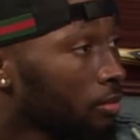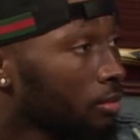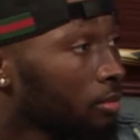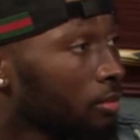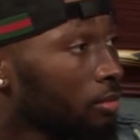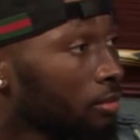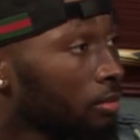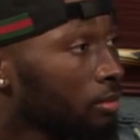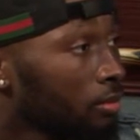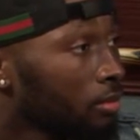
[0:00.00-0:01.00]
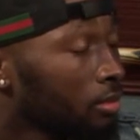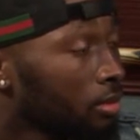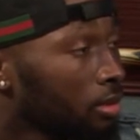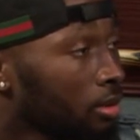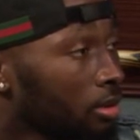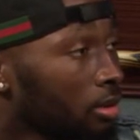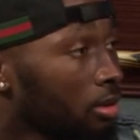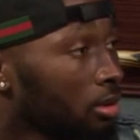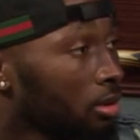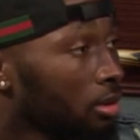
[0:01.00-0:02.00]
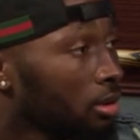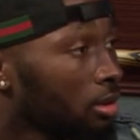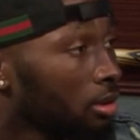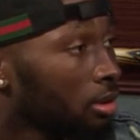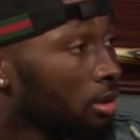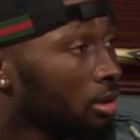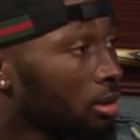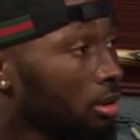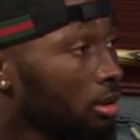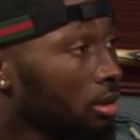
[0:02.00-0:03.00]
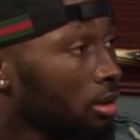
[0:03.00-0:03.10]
(not speaking)